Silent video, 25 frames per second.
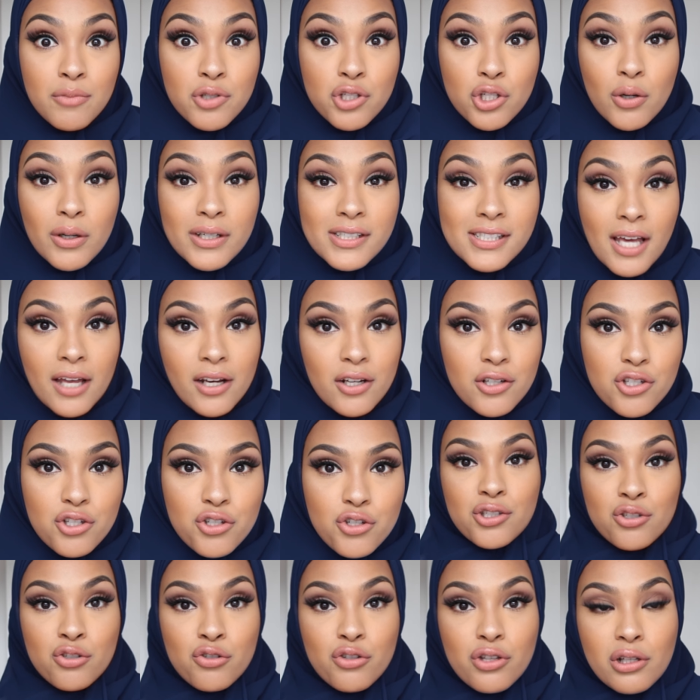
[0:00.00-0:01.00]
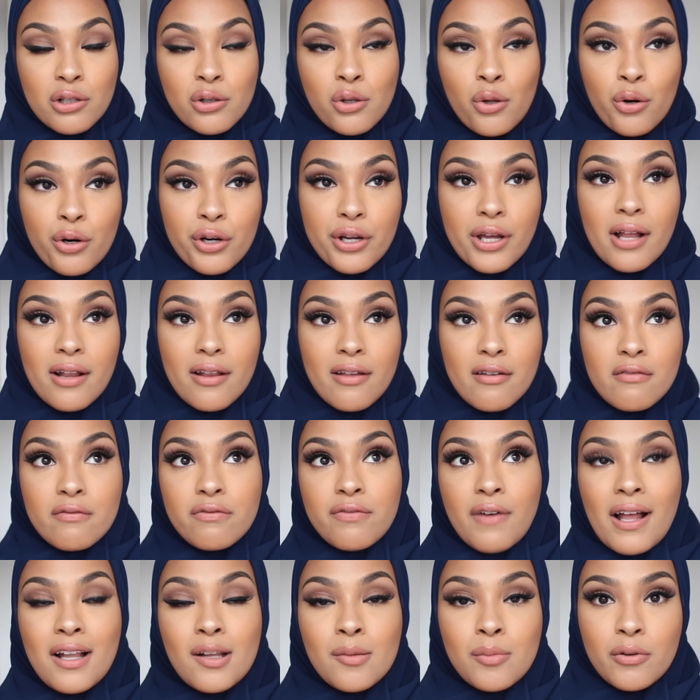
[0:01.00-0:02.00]
so excited to do the L'Oreal
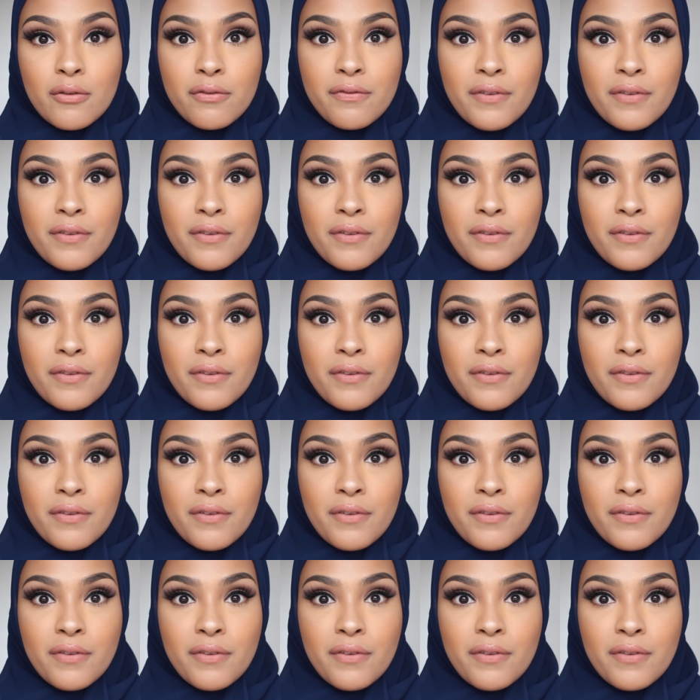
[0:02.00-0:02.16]
Infallible